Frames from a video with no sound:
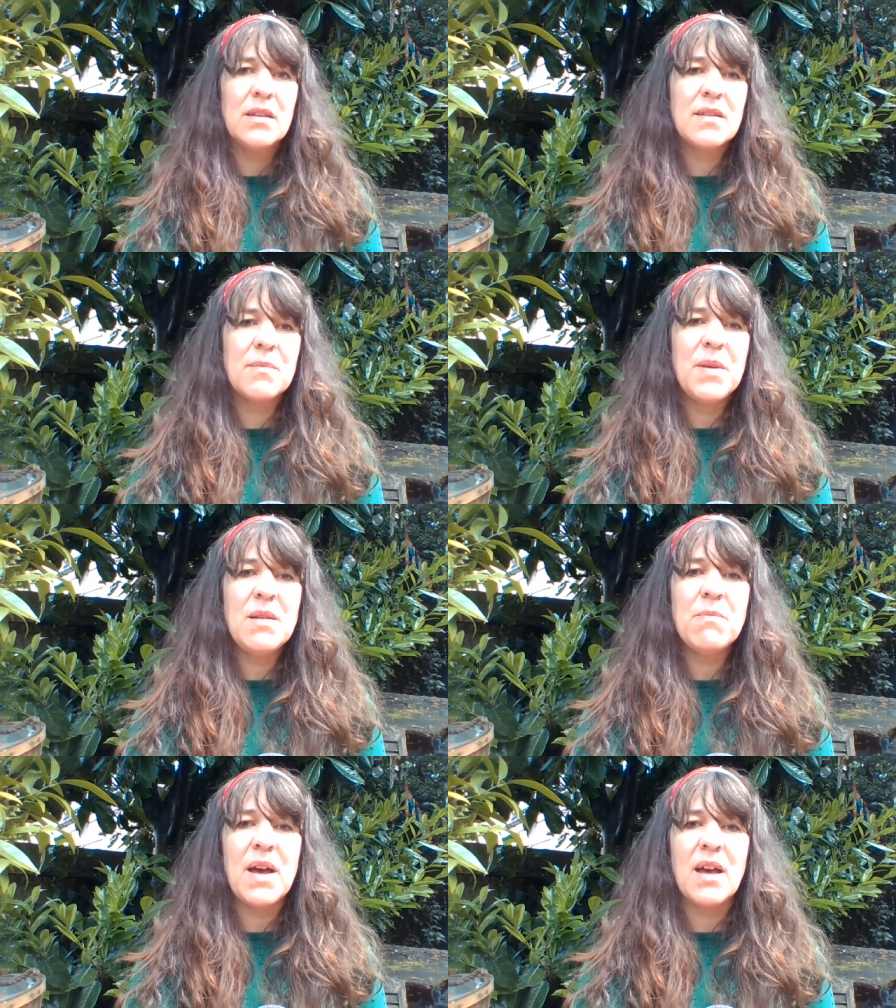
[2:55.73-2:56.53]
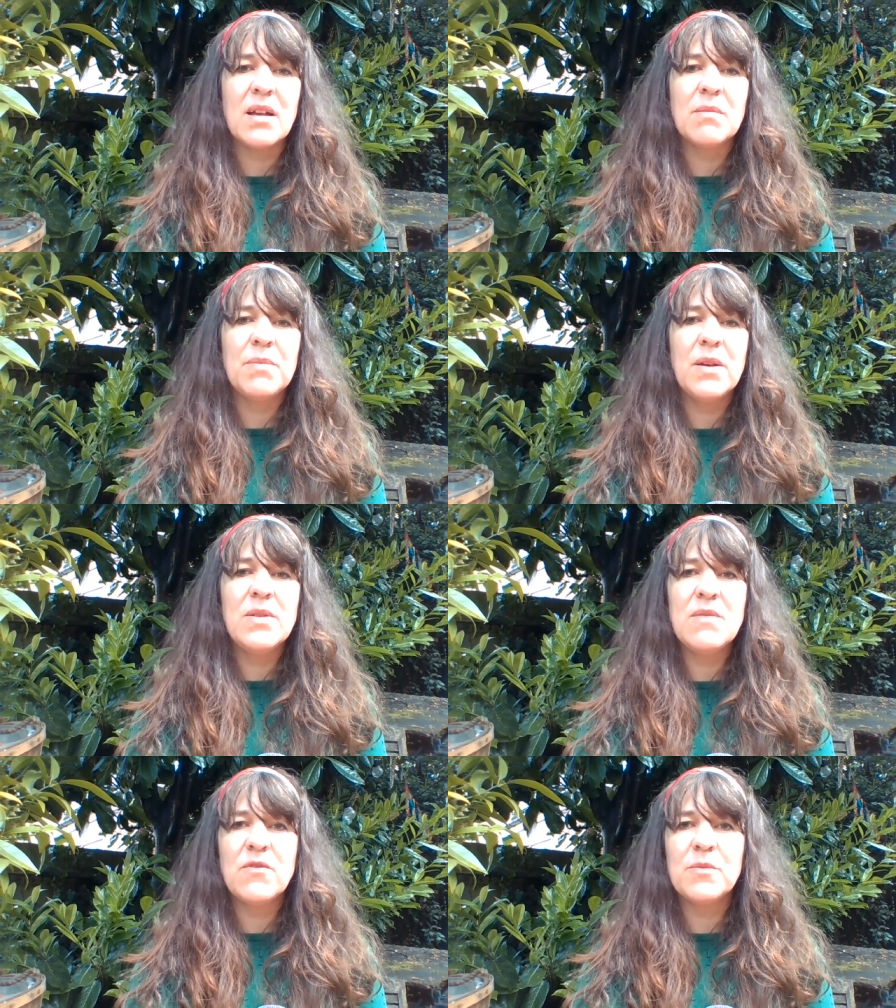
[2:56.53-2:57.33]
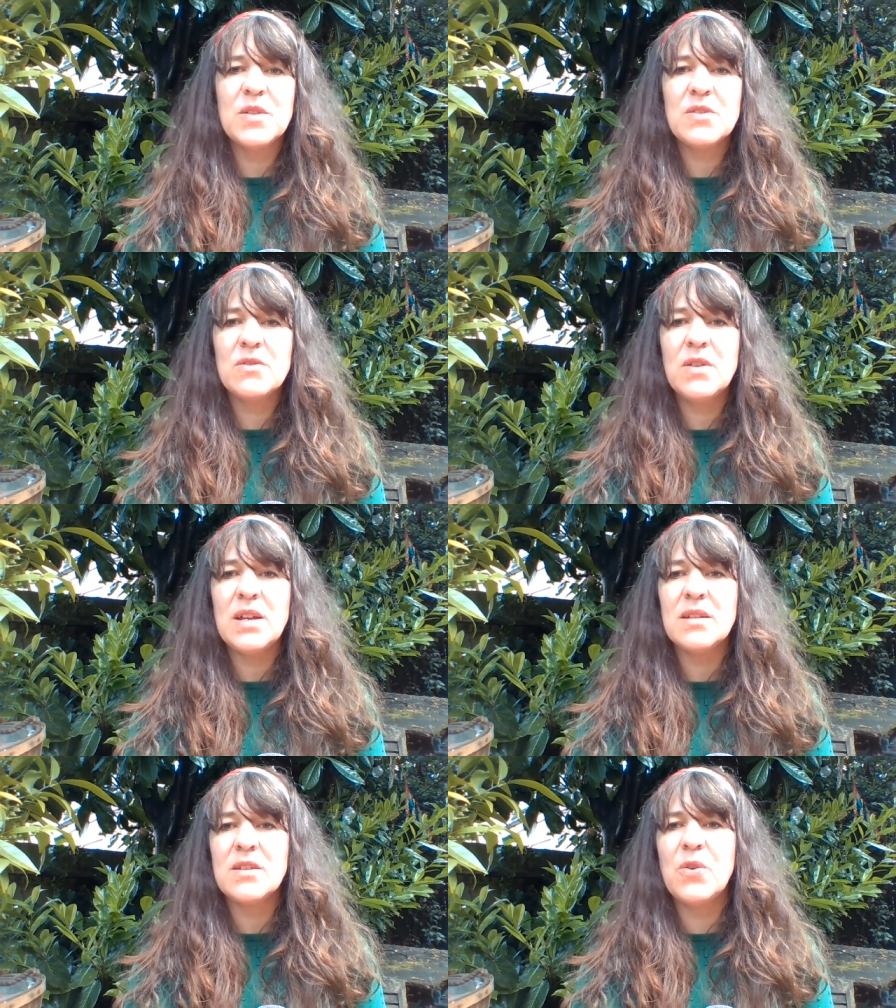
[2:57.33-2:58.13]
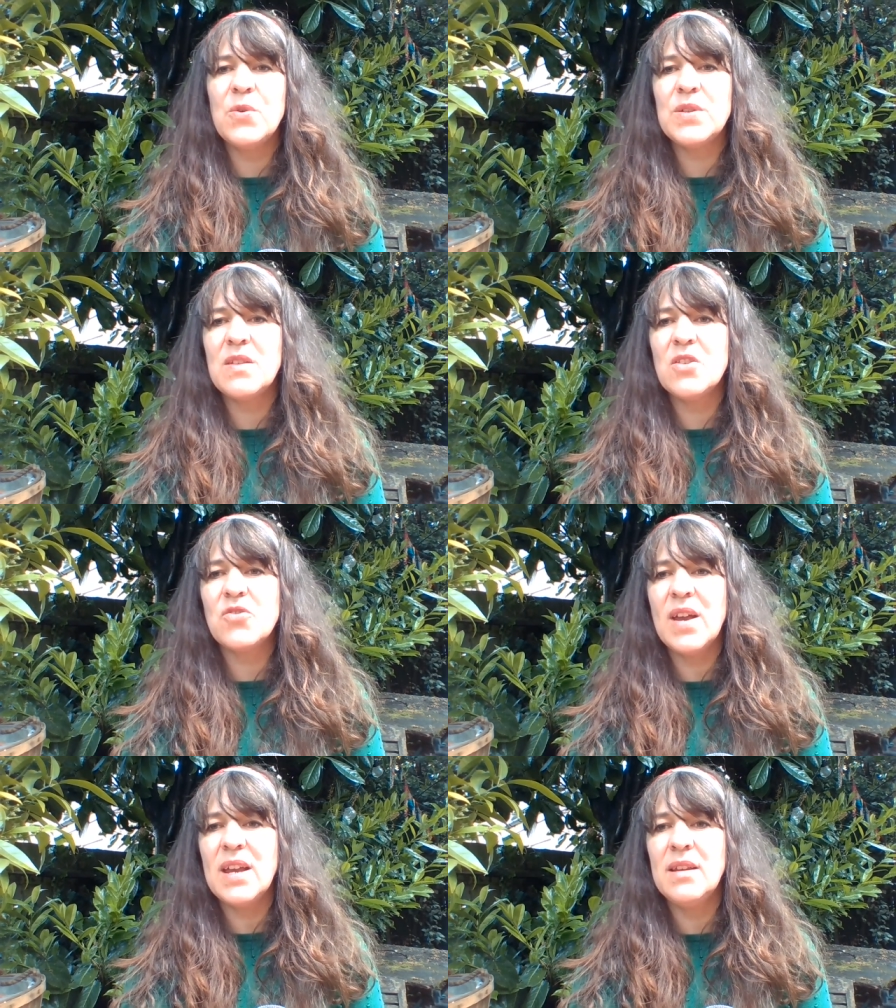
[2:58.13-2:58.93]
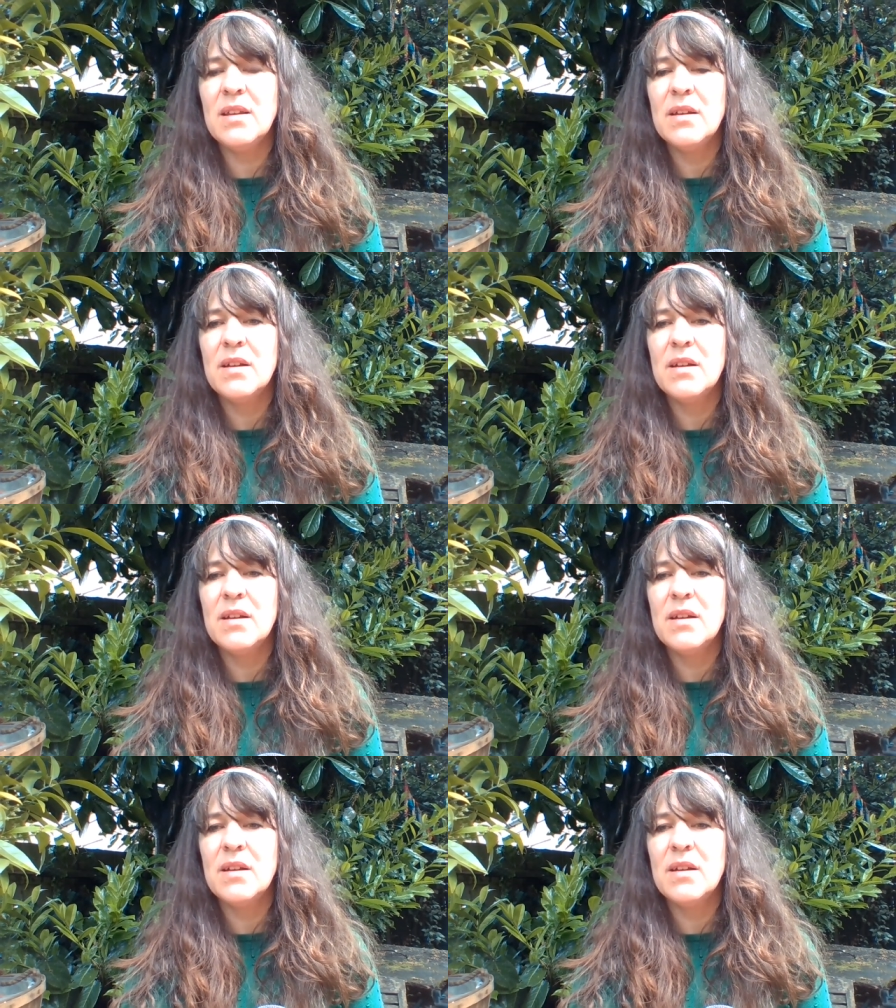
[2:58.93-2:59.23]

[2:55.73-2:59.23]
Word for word: There's a bin bag blown in from the street, caught in the drain.